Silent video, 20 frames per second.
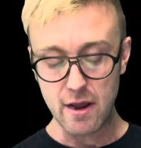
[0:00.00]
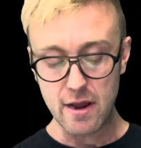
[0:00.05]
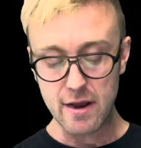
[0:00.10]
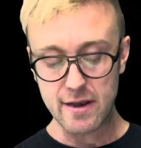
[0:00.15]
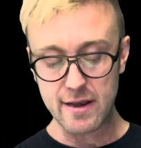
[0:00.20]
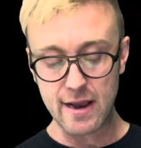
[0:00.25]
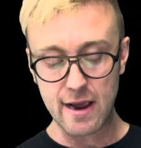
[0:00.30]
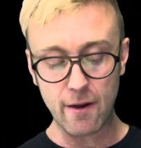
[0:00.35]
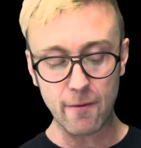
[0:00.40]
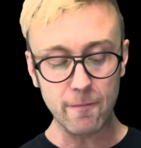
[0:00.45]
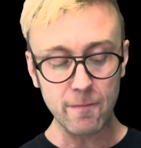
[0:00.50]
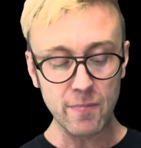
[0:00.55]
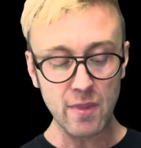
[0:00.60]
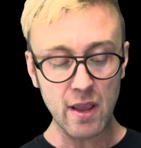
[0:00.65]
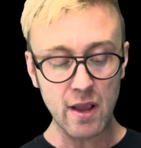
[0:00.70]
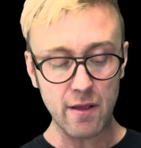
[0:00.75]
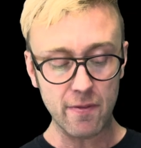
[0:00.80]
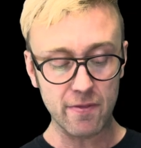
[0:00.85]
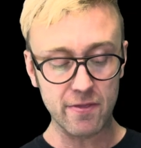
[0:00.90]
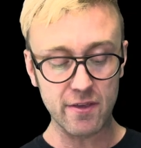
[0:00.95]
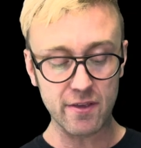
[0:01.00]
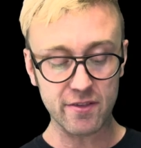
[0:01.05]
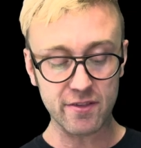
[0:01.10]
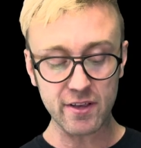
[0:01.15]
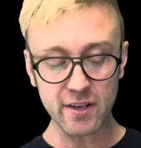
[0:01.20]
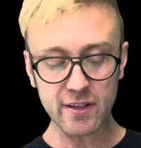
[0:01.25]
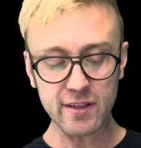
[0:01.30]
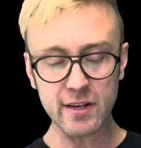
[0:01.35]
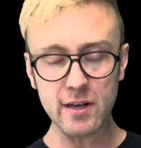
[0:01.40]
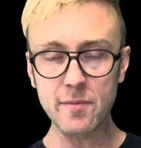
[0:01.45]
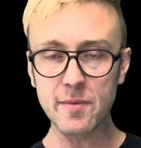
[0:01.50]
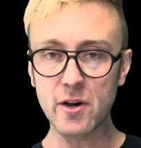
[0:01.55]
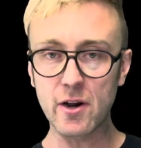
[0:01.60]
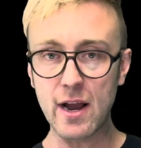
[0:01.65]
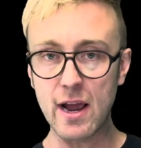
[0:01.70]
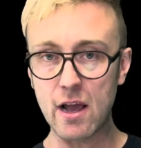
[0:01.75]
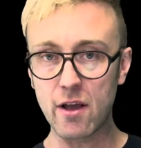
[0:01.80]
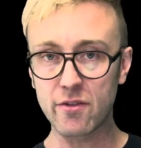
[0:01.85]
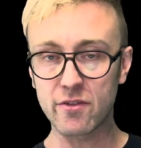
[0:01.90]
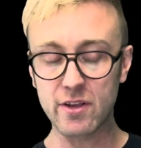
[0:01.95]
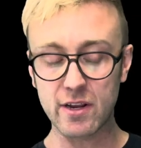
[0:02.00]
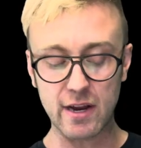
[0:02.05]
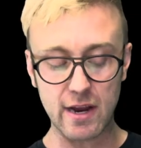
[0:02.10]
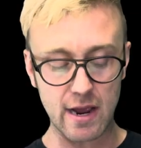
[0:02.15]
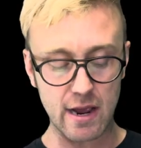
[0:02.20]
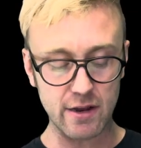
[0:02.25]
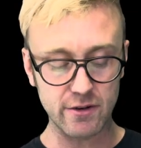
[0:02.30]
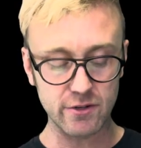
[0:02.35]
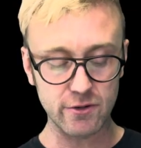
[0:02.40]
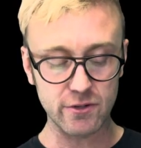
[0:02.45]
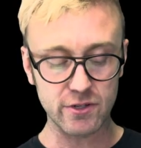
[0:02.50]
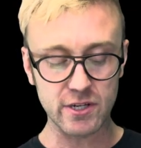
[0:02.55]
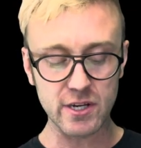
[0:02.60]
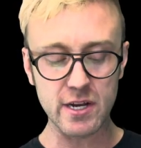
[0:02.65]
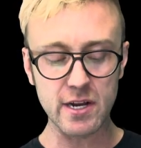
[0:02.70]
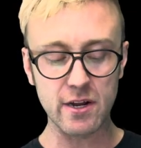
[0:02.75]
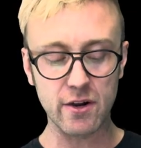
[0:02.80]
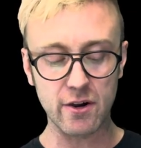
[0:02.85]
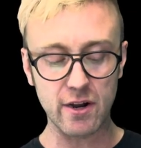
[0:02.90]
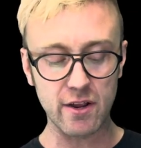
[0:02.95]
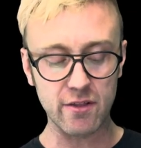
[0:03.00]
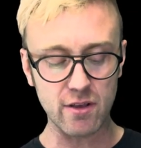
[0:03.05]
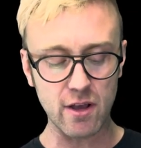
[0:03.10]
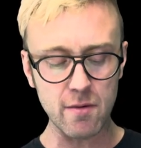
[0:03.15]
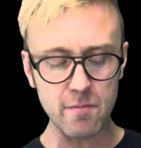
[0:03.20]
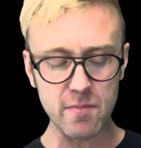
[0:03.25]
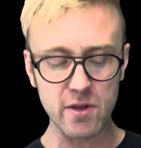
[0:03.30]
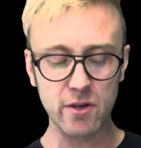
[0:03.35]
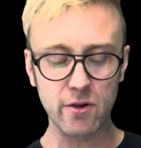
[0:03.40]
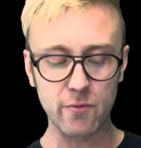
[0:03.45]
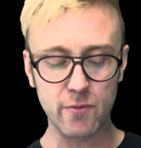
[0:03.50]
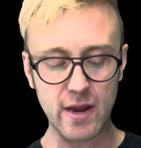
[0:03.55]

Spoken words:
Now, the 6cm housing, as you see here, is unmilled.